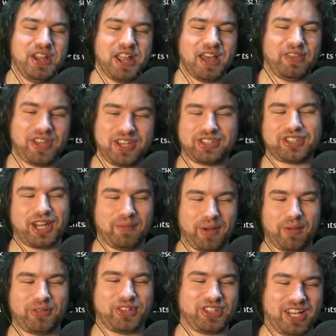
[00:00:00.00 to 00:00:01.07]
These sub
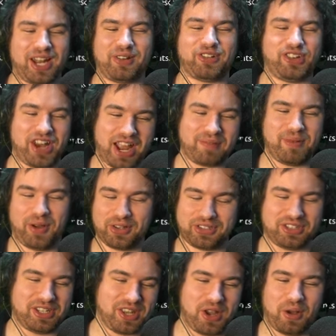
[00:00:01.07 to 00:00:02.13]
options are now checkboxes
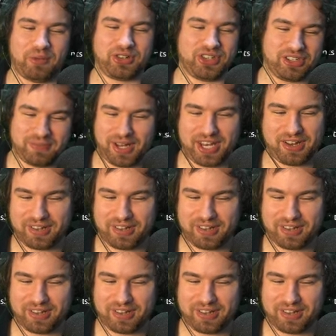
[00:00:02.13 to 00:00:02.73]
in the options menu,